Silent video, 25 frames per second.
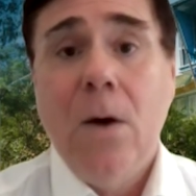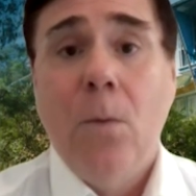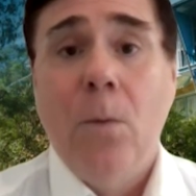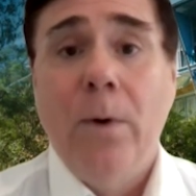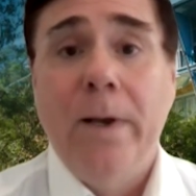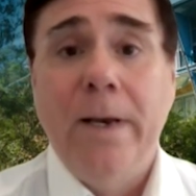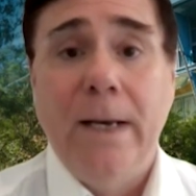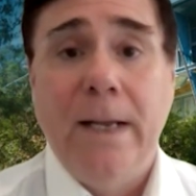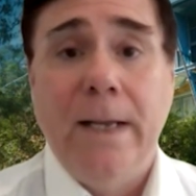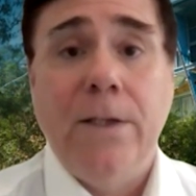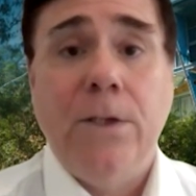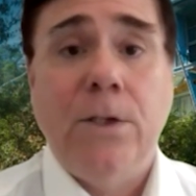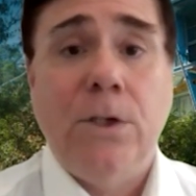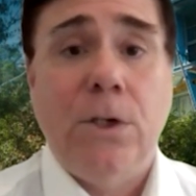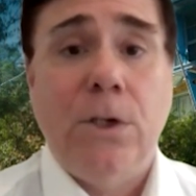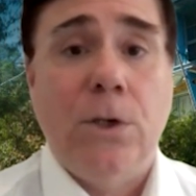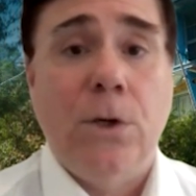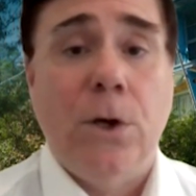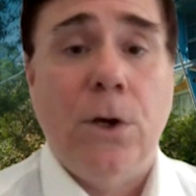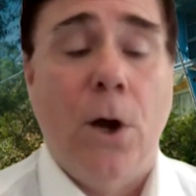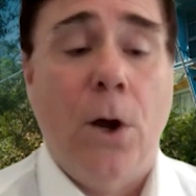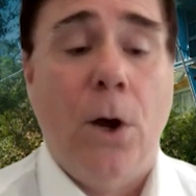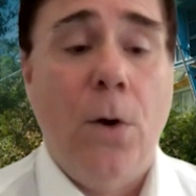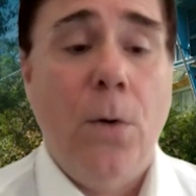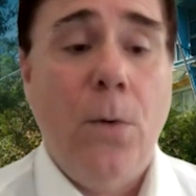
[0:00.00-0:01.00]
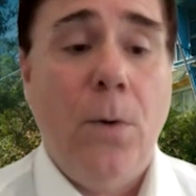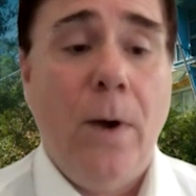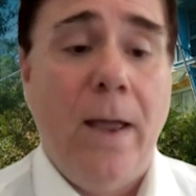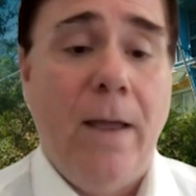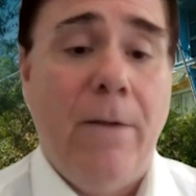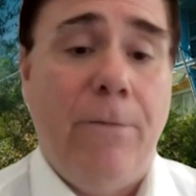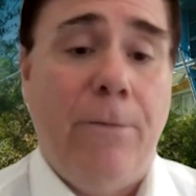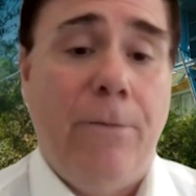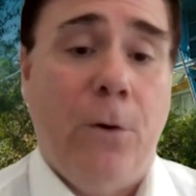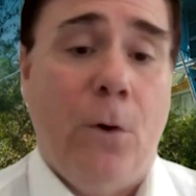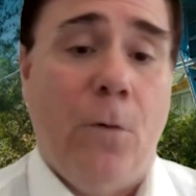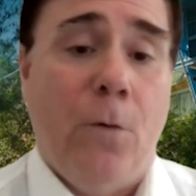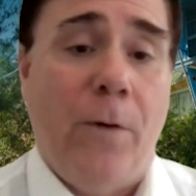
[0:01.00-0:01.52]
We need to know
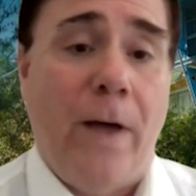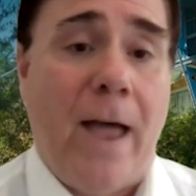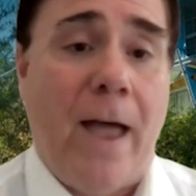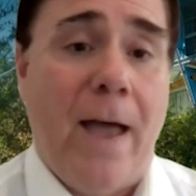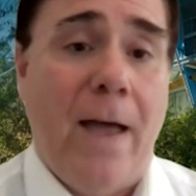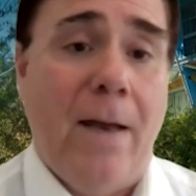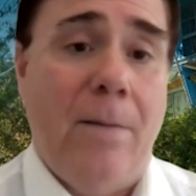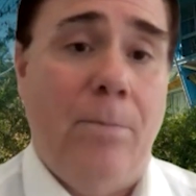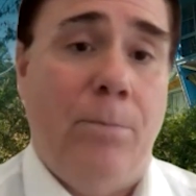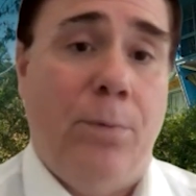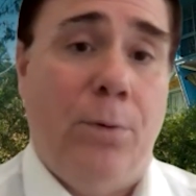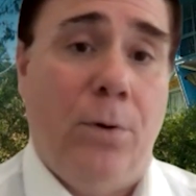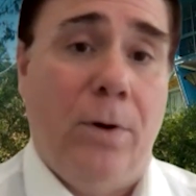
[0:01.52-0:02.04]
if you've had